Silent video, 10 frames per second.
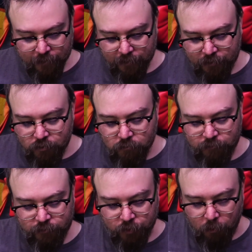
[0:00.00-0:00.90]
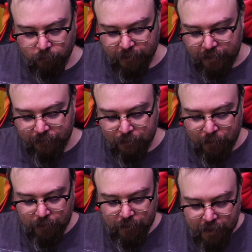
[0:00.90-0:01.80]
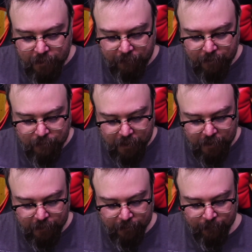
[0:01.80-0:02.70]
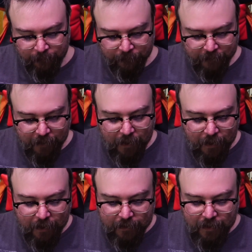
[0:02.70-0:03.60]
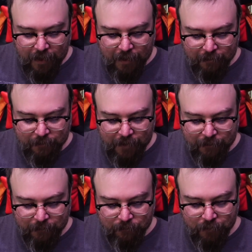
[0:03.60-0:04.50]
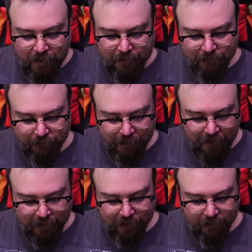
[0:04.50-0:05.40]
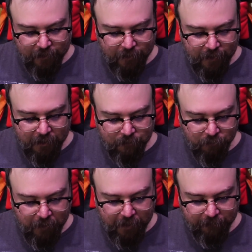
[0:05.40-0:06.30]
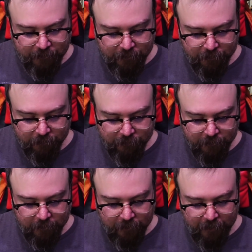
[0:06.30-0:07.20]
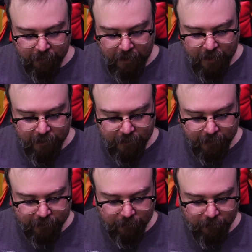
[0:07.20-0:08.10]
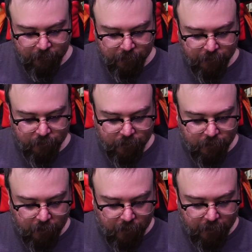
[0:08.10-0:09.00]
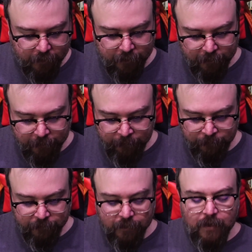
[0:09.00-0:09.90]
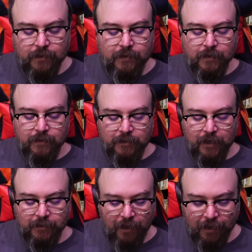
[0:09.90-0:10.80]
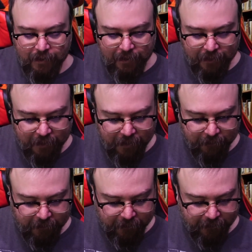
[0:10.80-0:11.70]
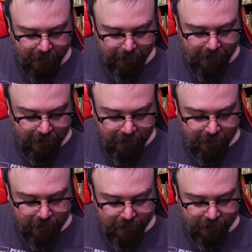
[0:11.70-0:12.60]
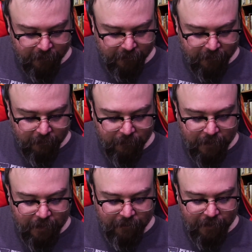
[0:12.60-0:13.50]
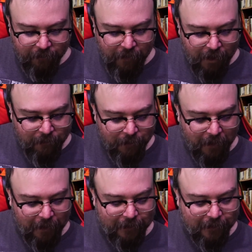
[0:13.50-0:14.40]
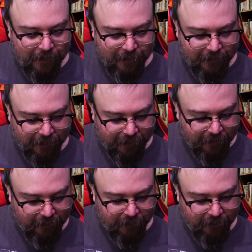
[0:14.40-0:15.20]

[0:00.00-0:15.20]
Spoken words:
You don't even believe in me. Yeah, but I'm a practical man. And brave, too, to declare atheism before your god. This doesn't change anything, you know, said Simony. Don't think you can get around me by existing.